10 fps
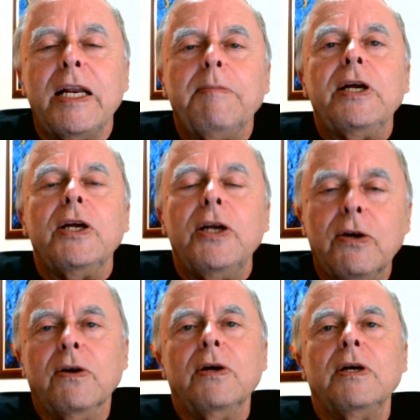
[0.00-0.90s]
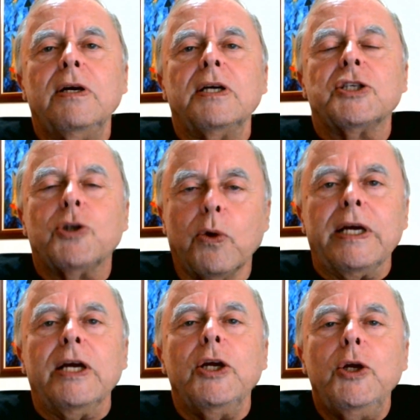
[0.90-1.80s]
It'll be your
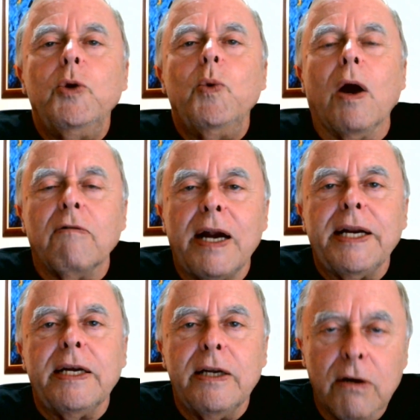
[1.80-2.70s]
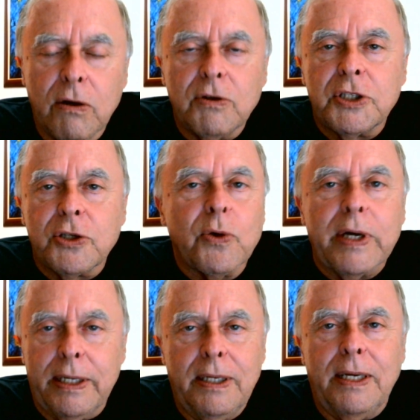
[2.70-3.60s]
story. You are writing your own
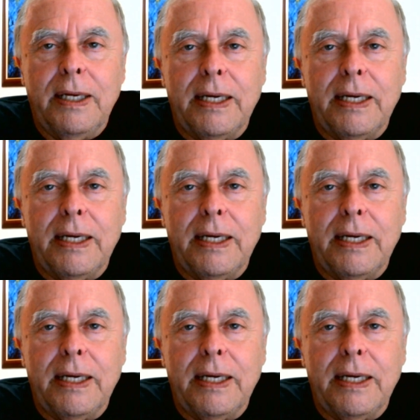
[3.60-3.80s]
story.